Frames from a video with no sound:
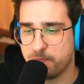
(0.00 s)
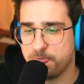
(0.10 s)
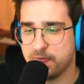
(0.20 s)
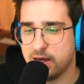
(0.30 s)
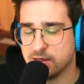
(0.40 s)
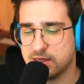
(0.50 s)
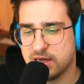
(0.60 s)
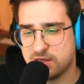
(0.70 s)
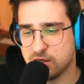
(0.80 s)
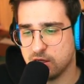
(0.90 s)
and
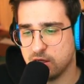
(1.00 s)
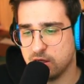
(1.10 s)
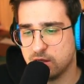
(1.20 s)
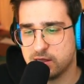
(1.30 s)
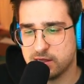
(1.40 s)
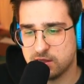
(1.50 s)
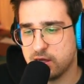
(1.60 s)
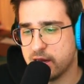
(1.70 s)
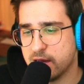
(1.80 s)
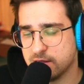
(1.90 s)
Destiny.
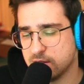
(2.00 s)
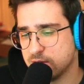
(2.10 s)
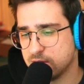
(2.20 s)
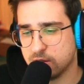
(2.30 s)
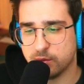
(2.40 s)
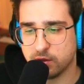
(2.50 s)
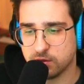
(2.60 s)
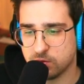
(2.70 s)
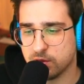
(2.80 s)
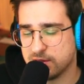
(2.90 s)
Destiny has a single-player
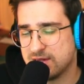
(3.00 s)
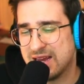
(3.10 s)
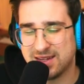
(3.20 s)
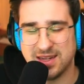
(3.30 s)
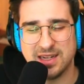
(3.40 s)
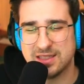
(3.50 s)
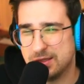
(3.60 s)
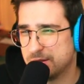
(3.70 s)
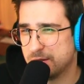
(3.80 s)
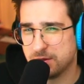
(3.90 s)
story, and technically
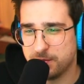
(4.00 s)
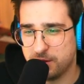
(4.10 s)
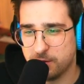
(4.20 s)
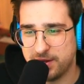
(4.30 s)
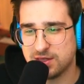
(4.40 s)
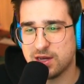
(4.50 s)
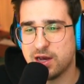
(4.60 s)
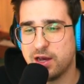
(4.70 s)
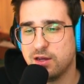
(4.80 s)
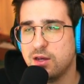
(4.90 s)
so does No Man's
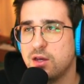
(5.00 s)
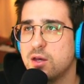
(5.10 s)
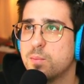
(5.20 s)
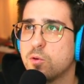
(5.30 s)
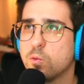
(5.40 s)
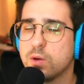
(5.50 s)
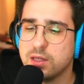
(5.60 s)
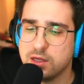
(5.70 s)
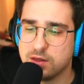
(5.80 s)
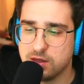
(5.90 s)
Sky, but
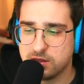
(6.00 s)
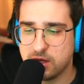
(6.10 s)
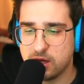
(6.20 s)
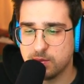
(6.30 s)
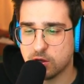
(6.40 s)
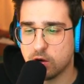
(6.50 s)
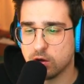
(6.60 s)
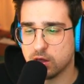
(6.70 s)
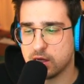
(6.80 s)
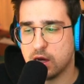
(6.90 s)
really these games are
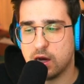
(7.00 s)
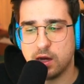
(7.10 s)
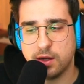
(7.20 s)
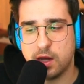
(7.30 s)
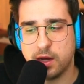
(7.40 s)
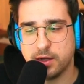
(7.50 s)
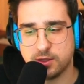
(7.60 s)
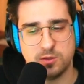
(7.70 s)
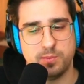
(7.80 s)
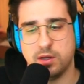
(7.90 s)
like online
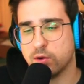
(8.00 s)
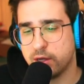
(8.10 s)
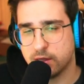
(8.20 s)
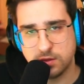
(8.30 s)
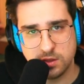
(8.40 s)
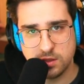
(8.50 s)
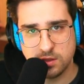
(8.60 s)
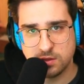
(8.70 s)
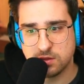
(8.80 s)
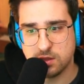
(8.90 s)

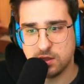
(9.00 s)
experiences